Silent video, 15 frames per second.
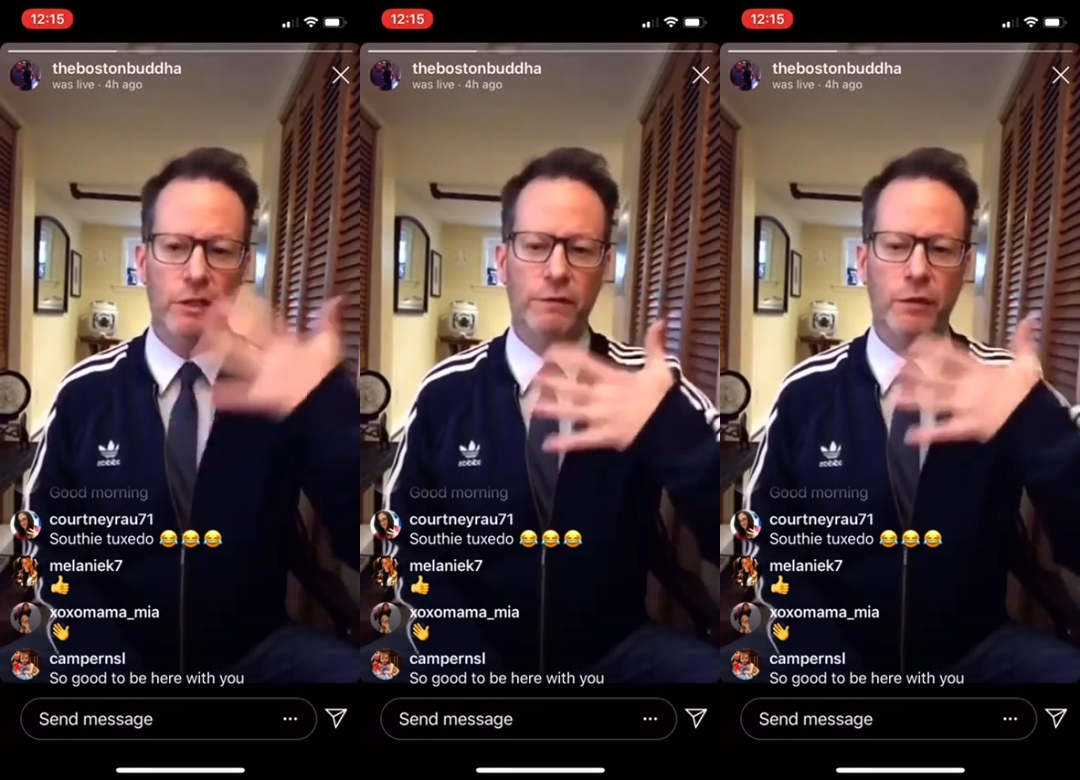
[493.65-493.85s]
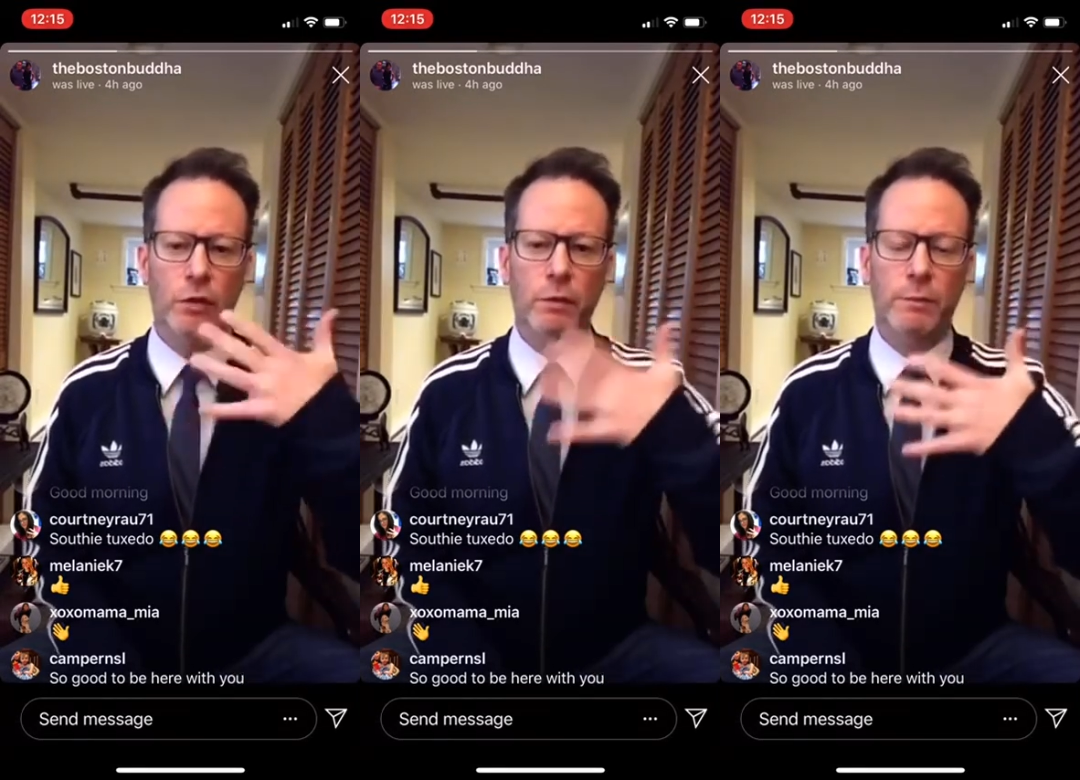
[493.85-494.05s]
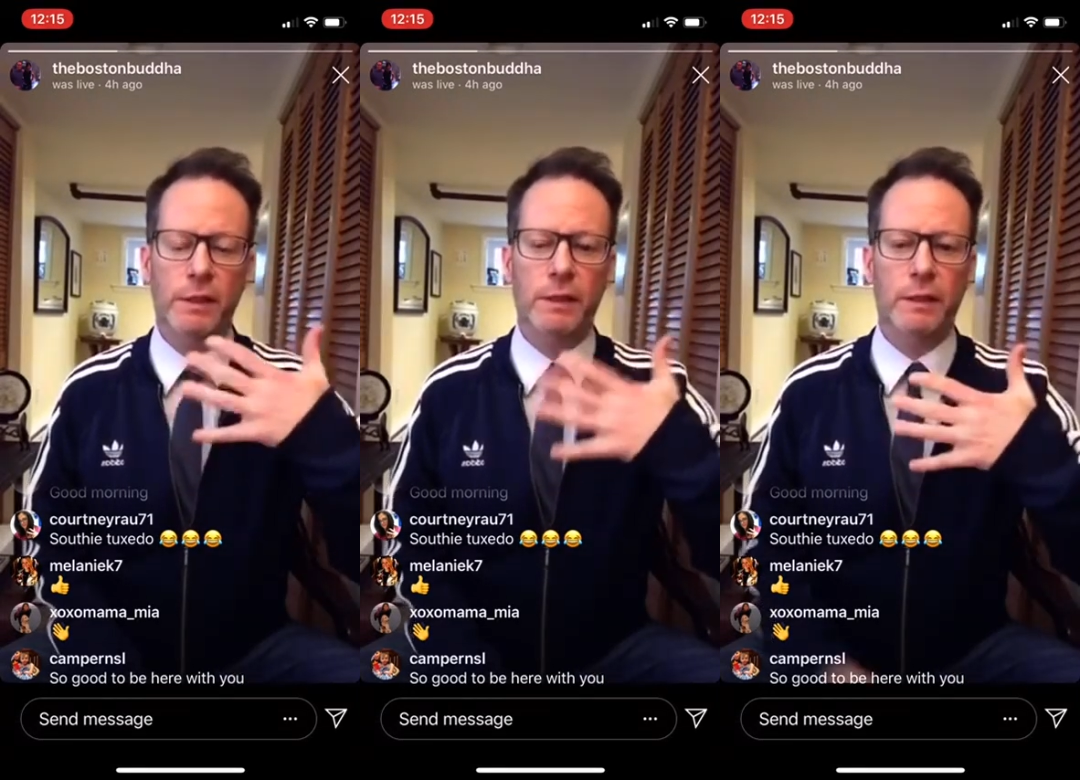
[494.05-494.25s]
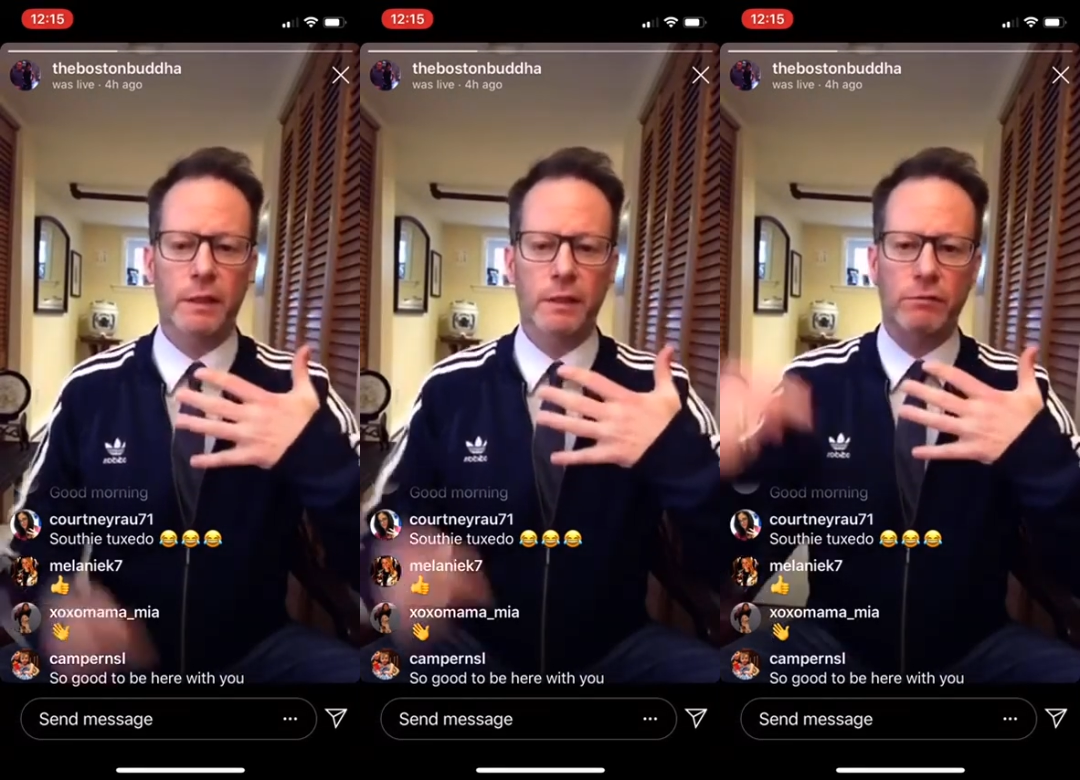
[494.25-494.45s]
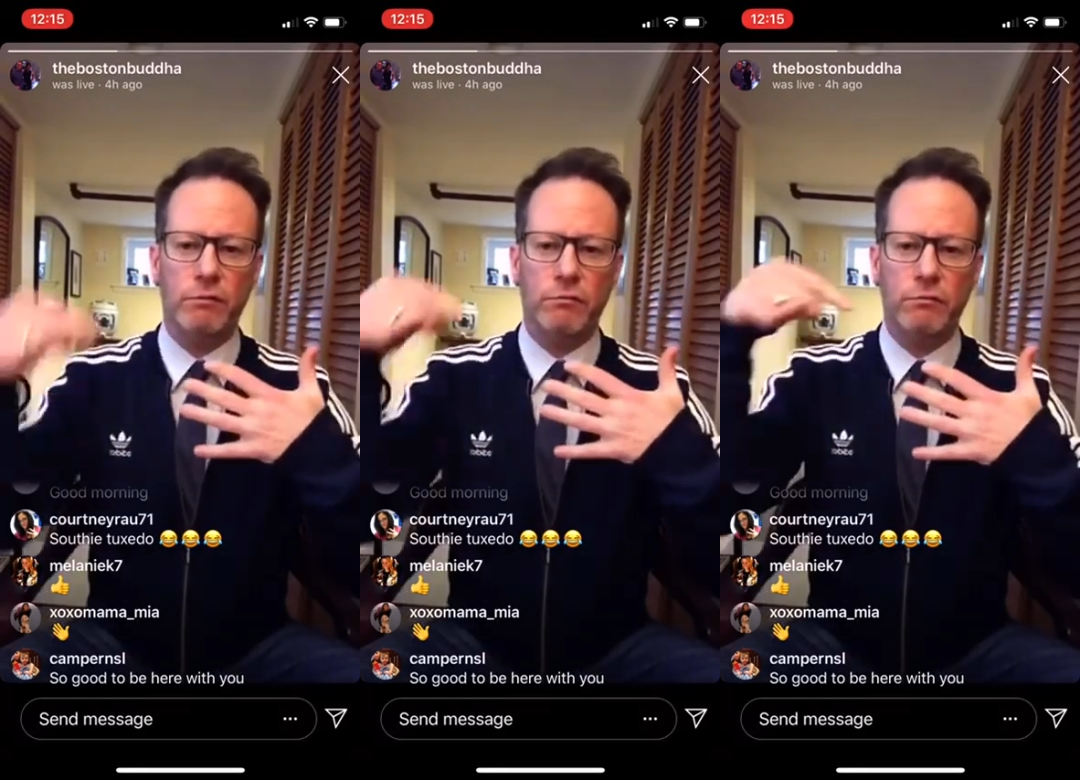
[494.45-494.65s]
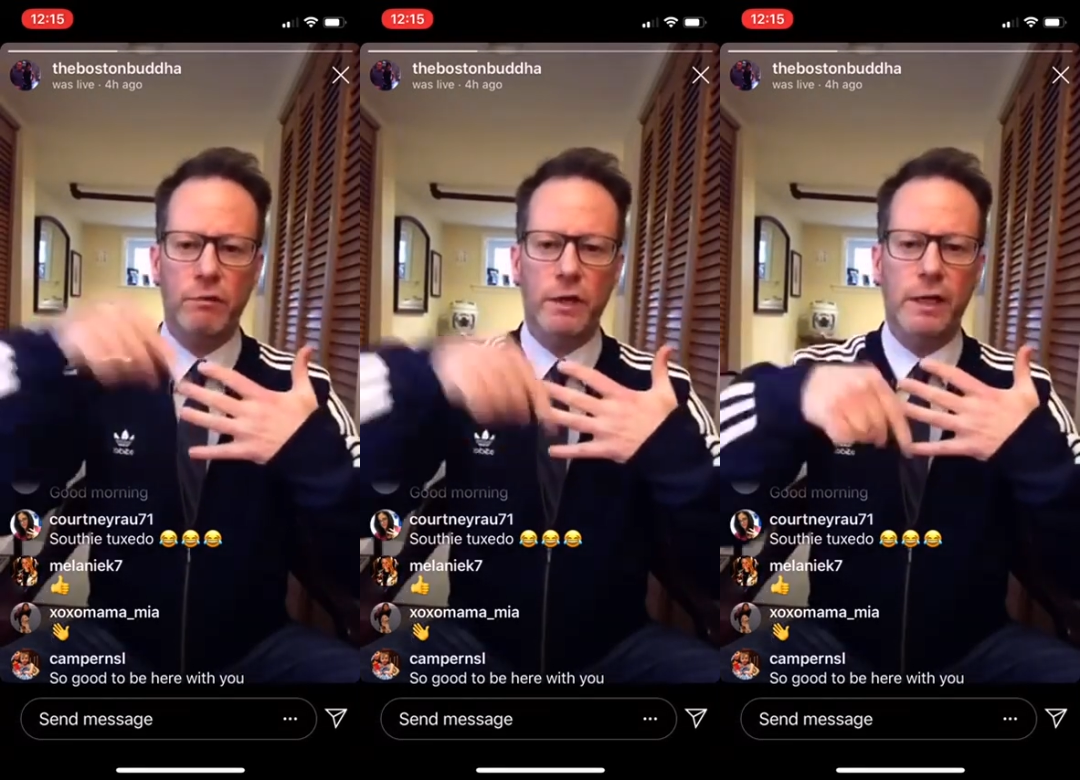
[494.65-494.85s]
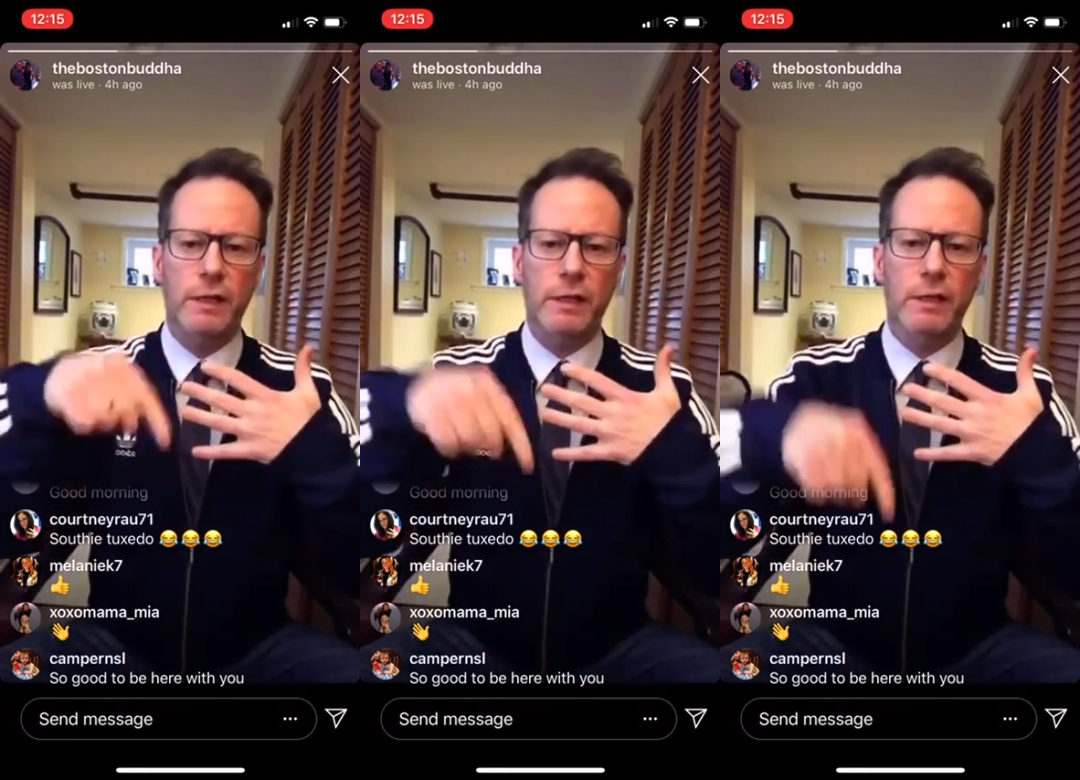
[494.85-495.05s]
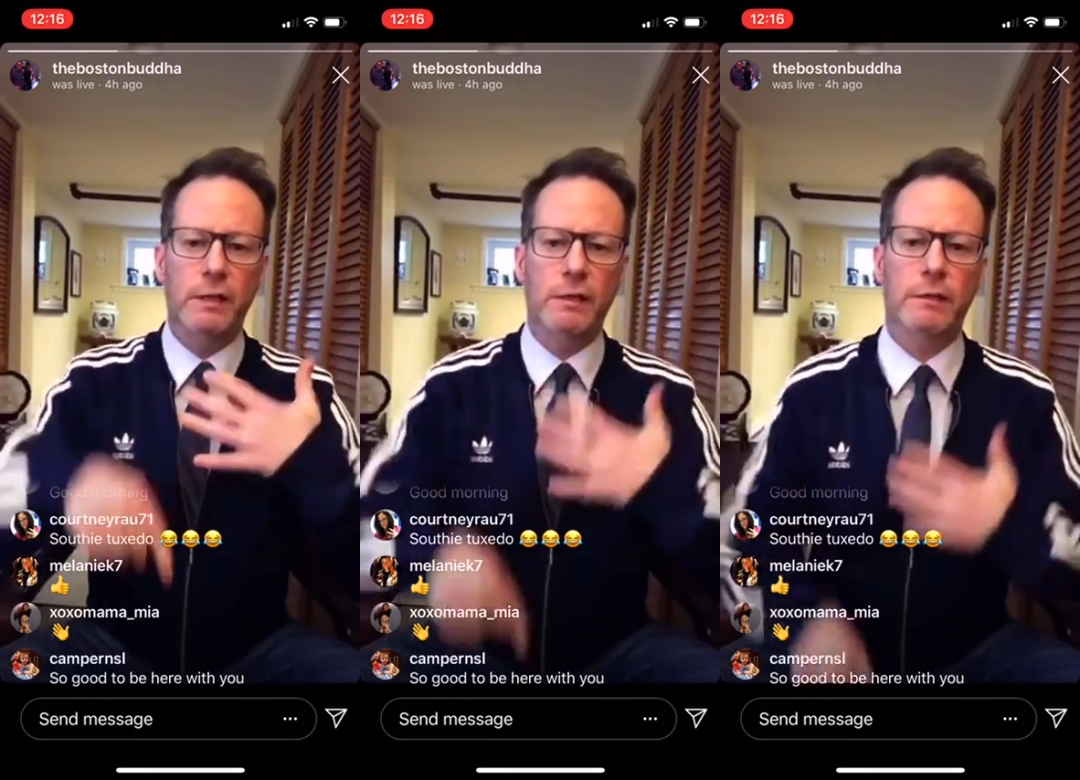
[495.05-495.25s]
your being that's right
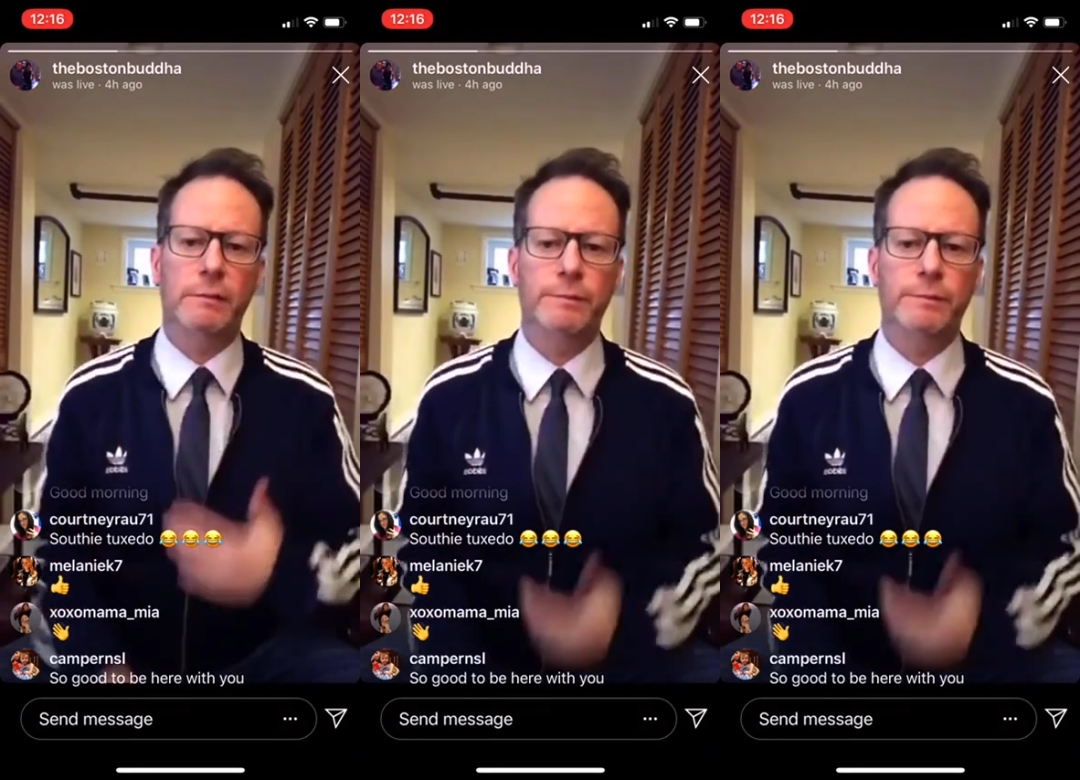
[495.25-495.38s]
here,